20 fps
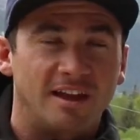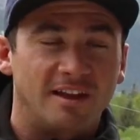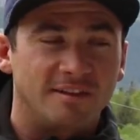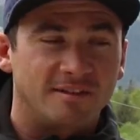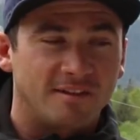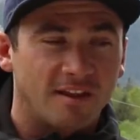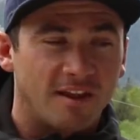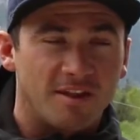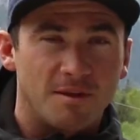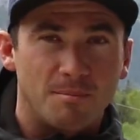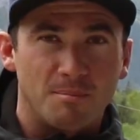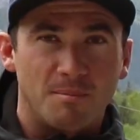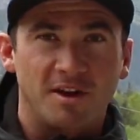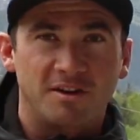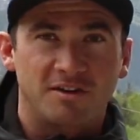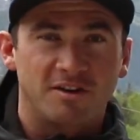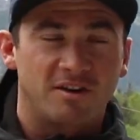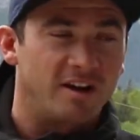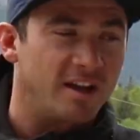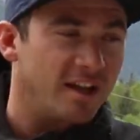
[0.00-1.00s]
is the
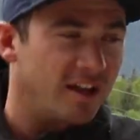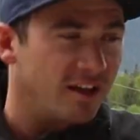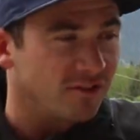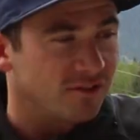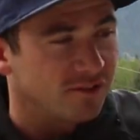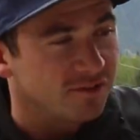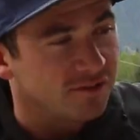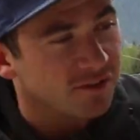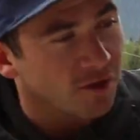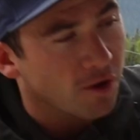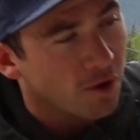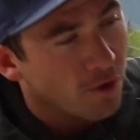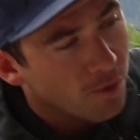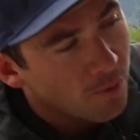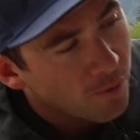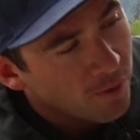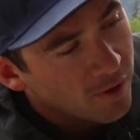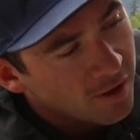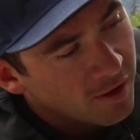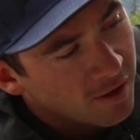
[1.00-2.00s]
munter hitch.
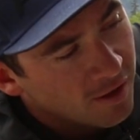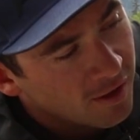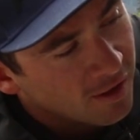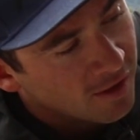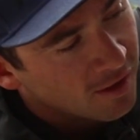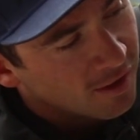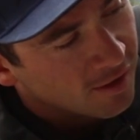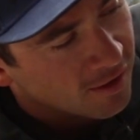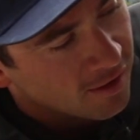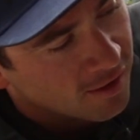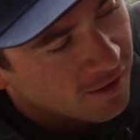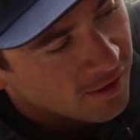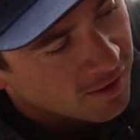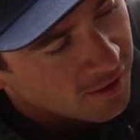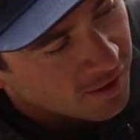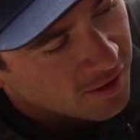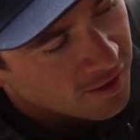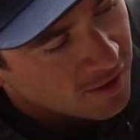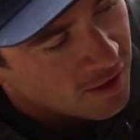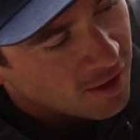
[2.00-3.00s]
So
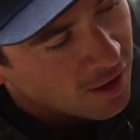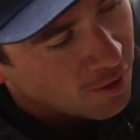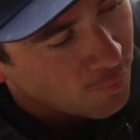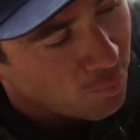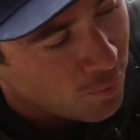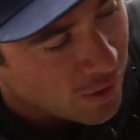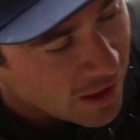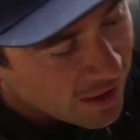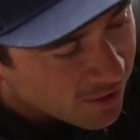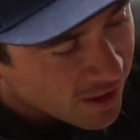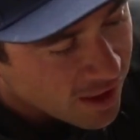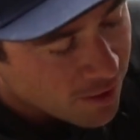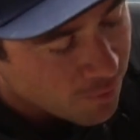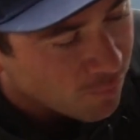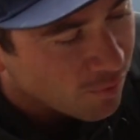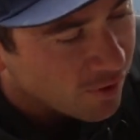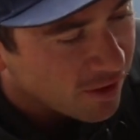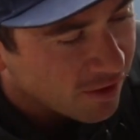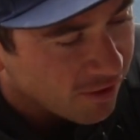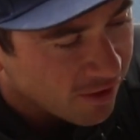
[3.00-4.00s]
a really,
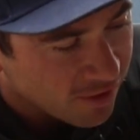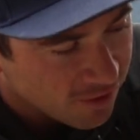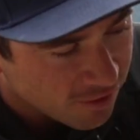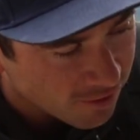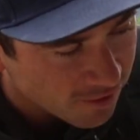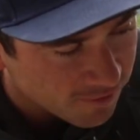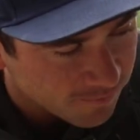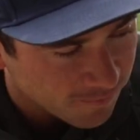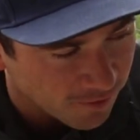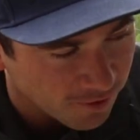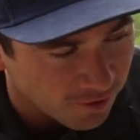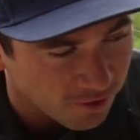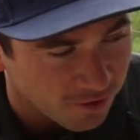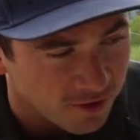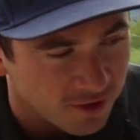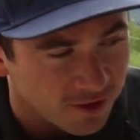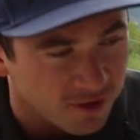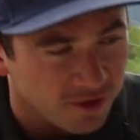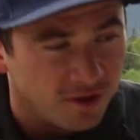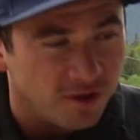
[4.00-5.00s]
really
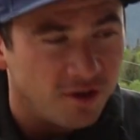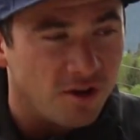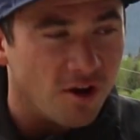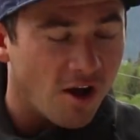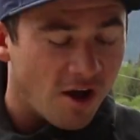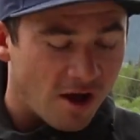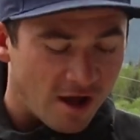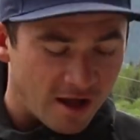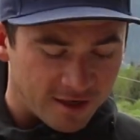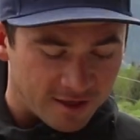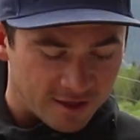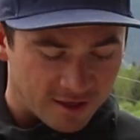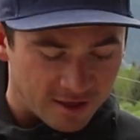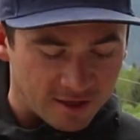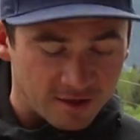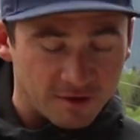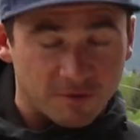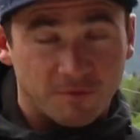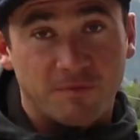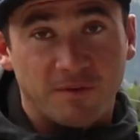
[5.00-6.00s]
useful not
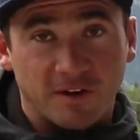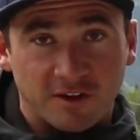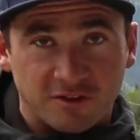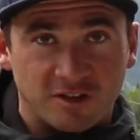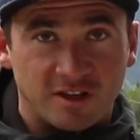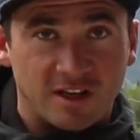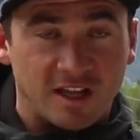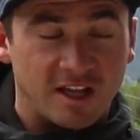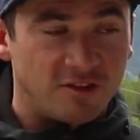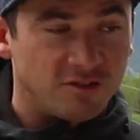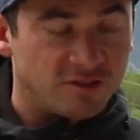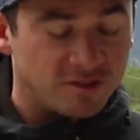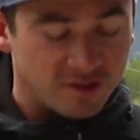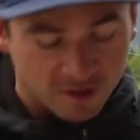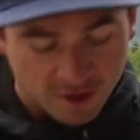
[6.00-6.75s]
friction hitch to